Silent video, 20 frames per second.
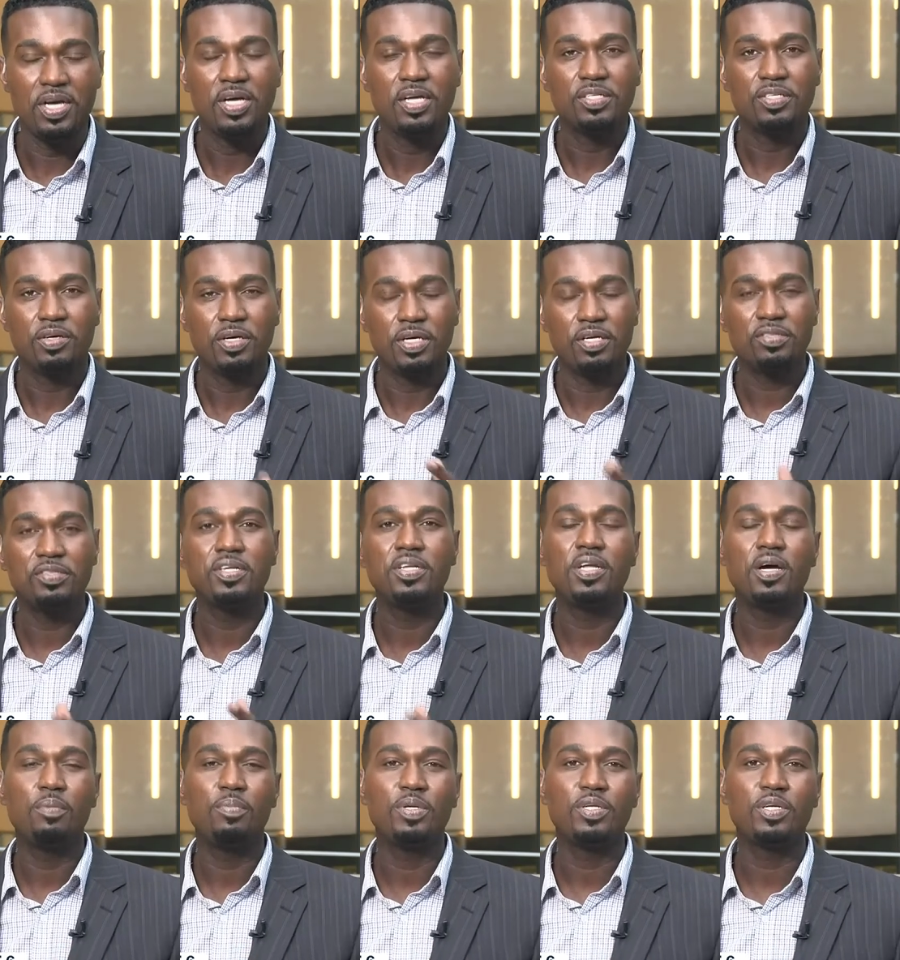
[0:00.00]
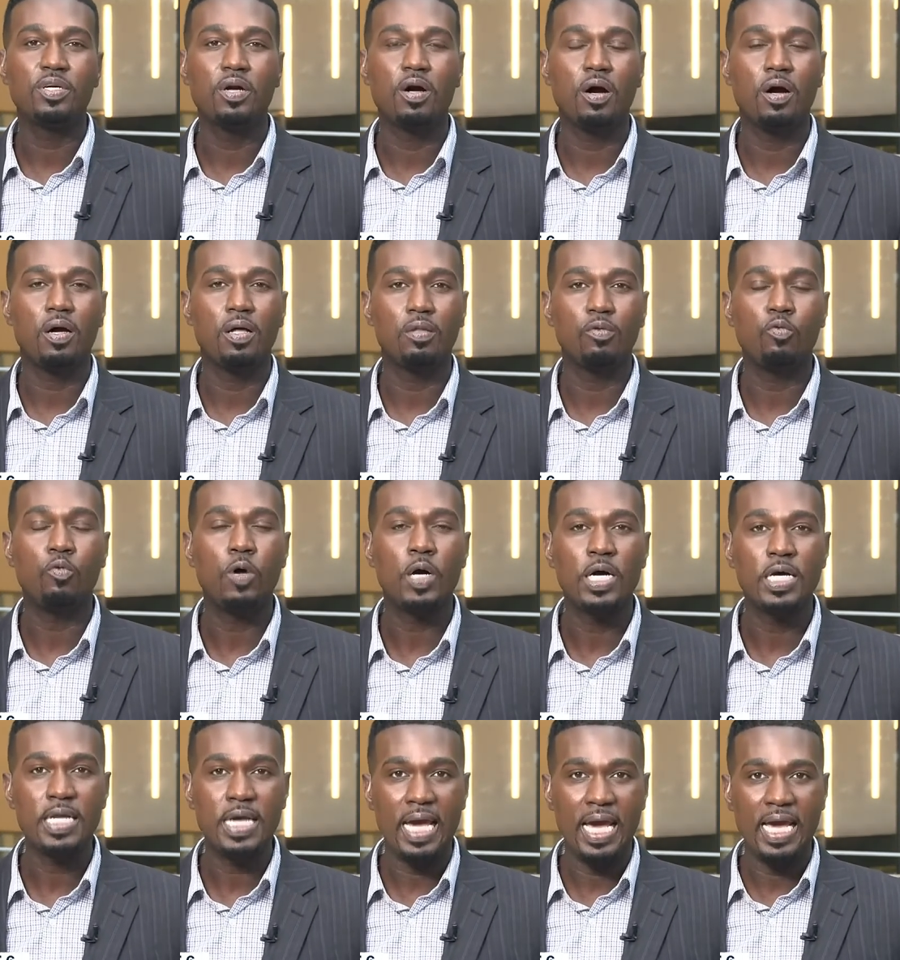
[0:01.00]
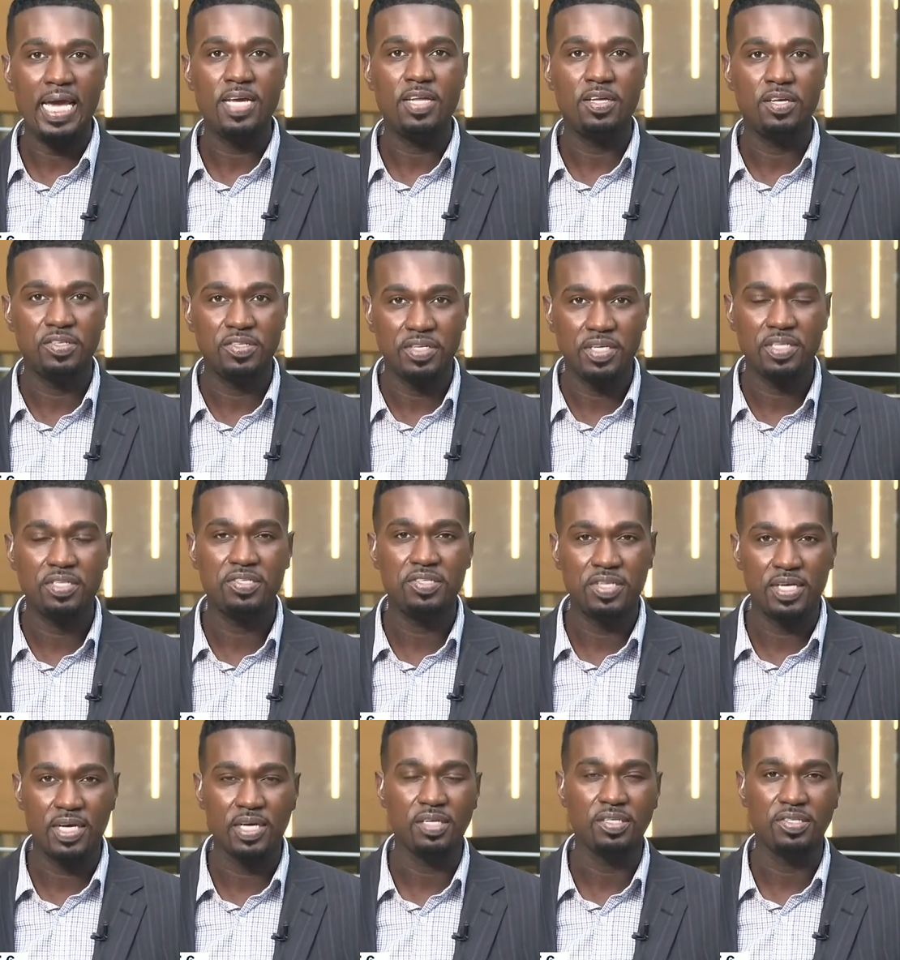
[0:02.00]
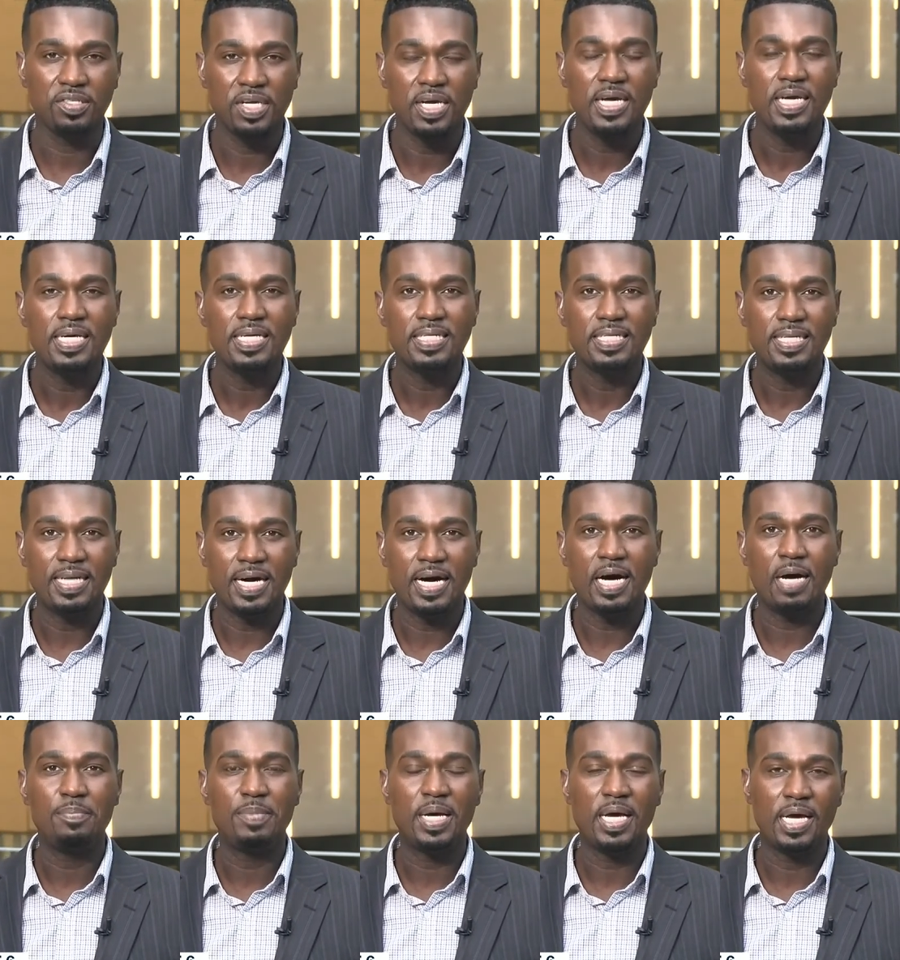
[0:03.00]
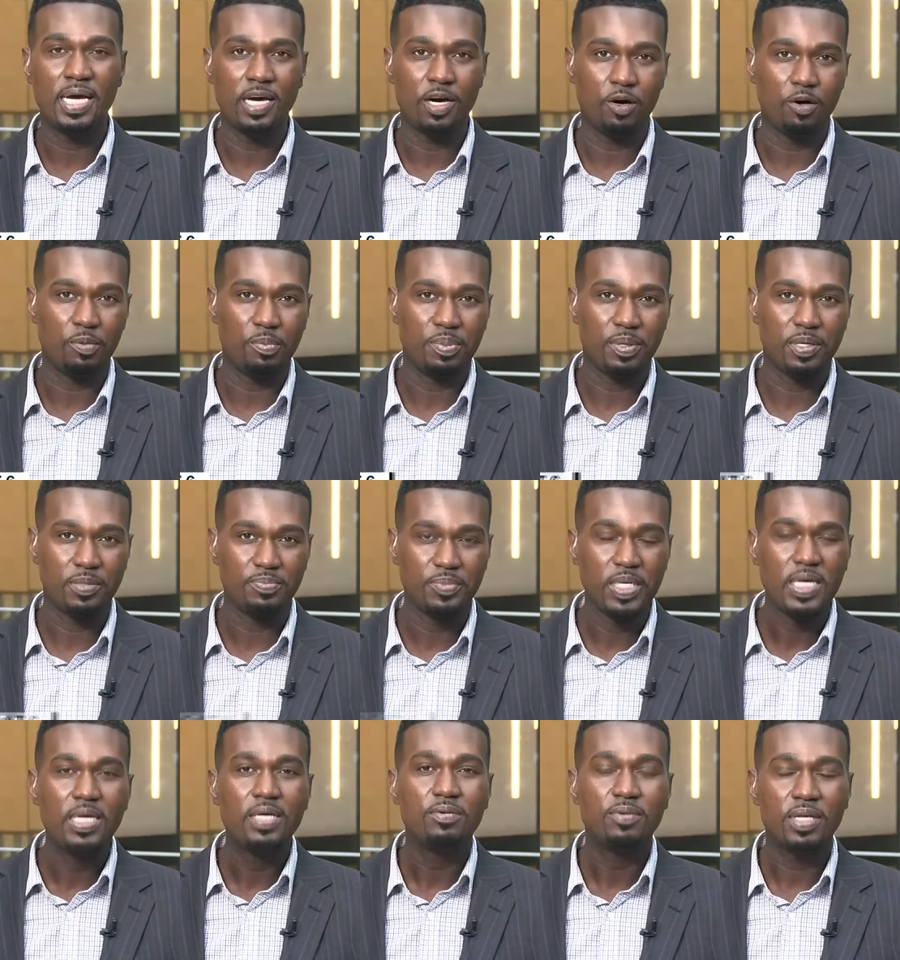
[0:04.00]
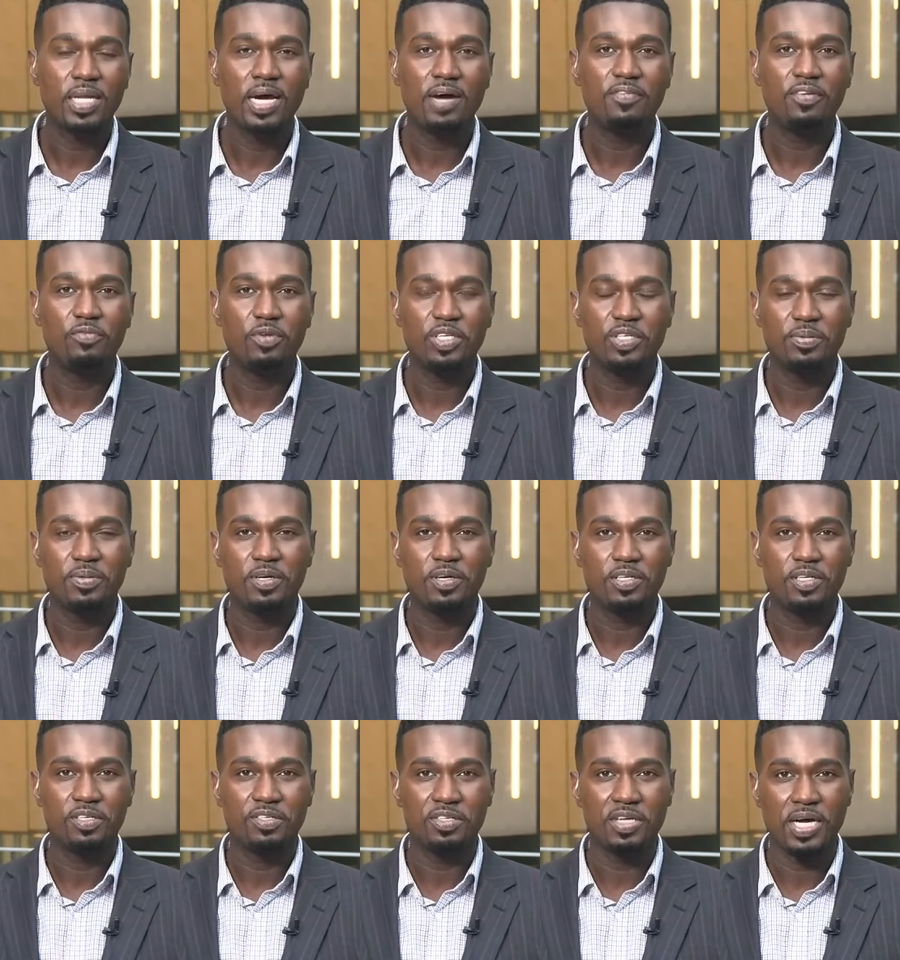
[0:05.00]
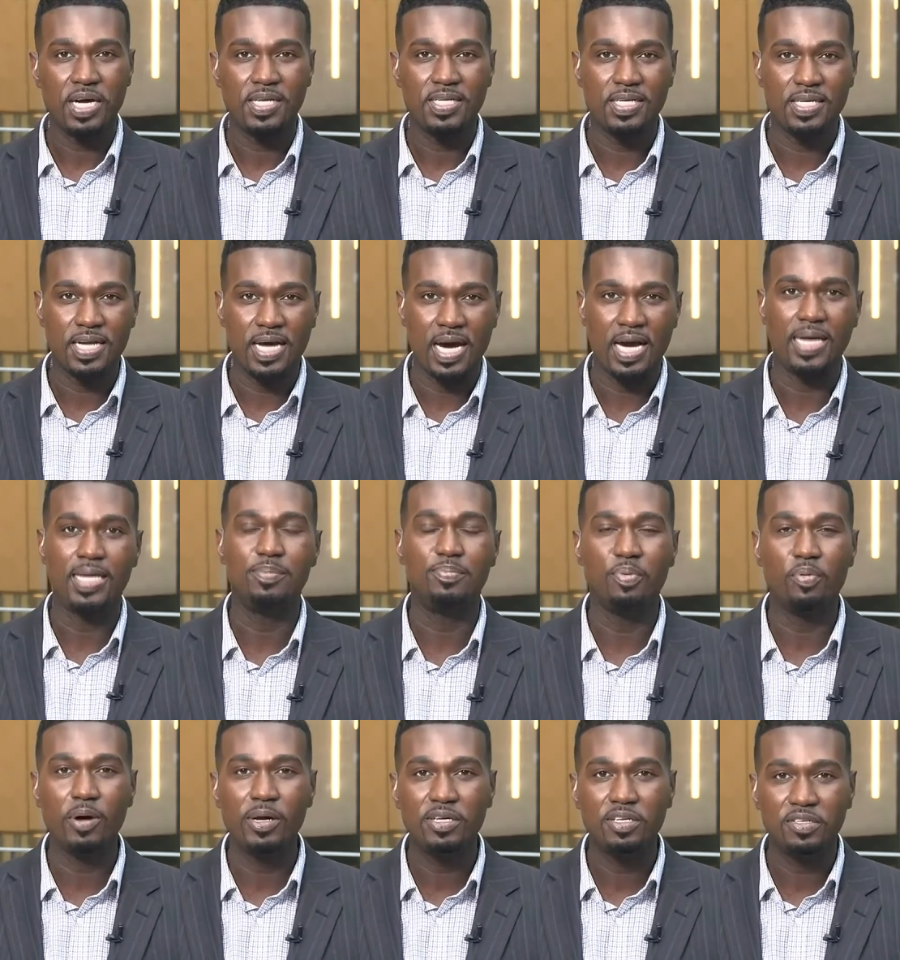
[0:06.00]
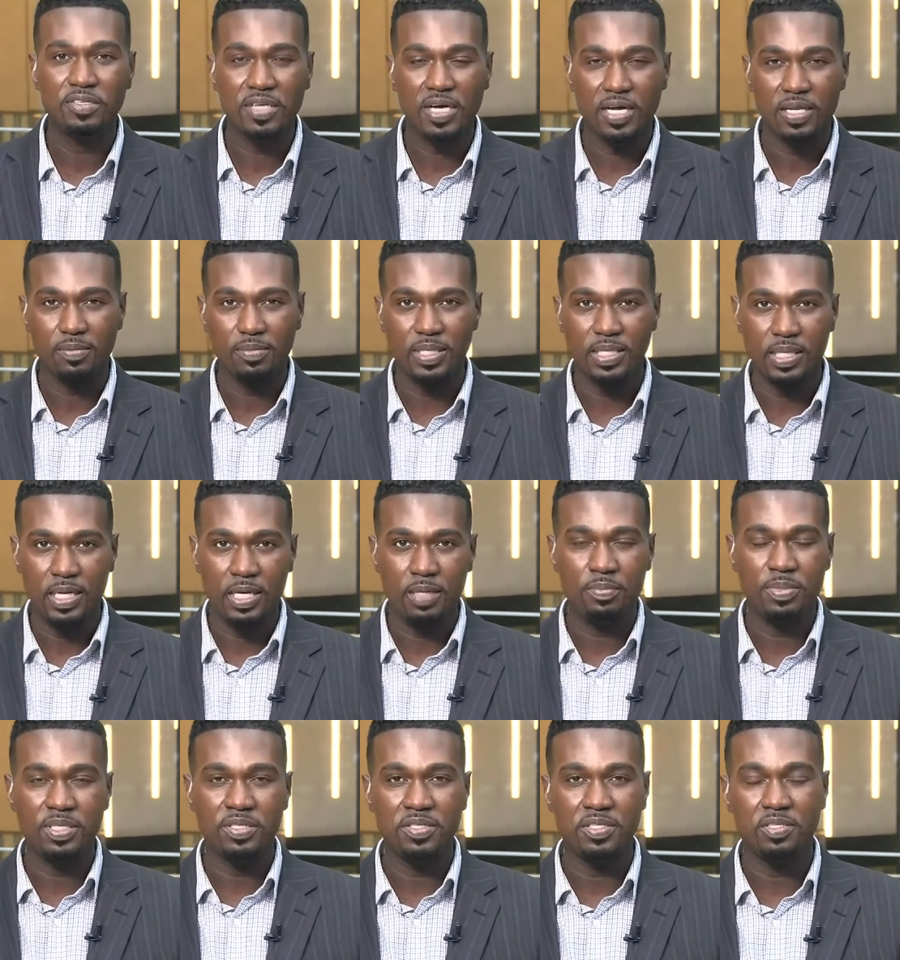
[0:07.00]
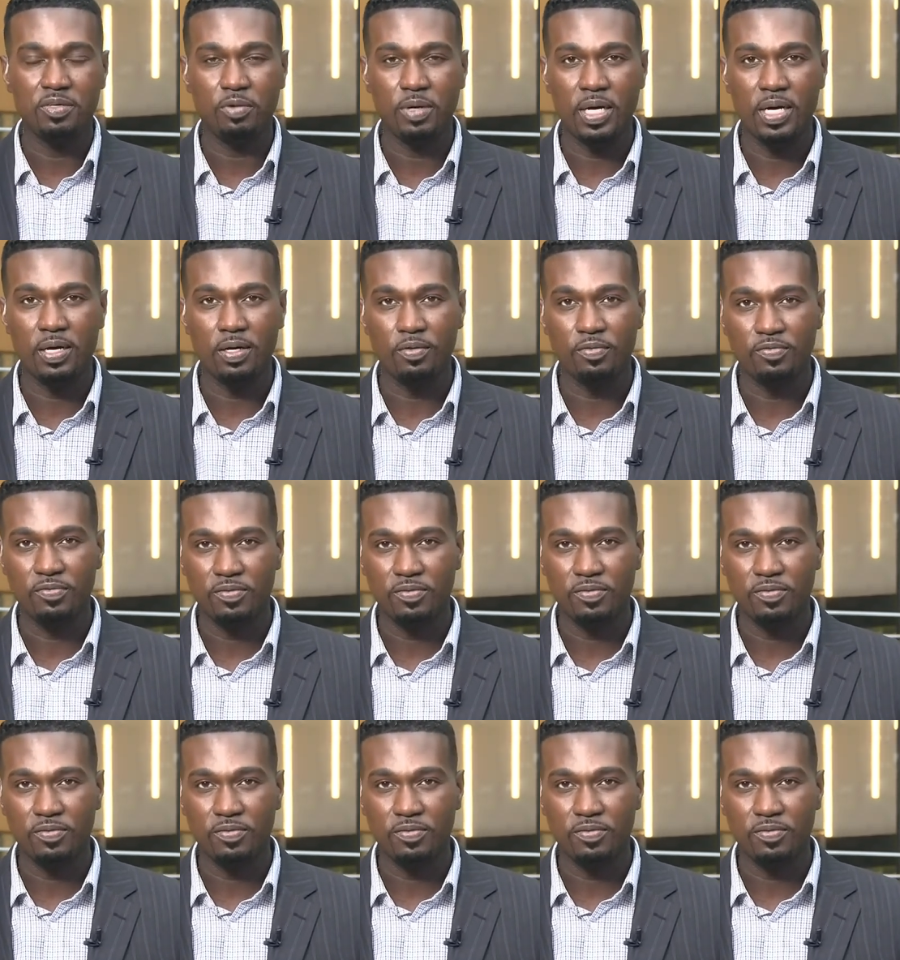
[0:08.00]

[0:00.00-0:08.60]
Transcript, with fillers: So here's the number to call 1 866 DOM HELP. We're live in Richmond on your side tonight. Brent Solomon, NBC 12.